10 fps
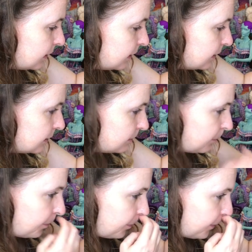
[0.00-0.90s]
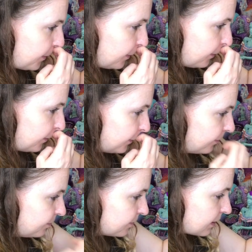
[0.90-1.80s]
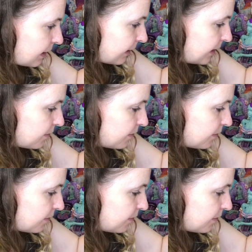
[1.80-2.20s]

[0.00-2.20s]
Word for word: Um, I can't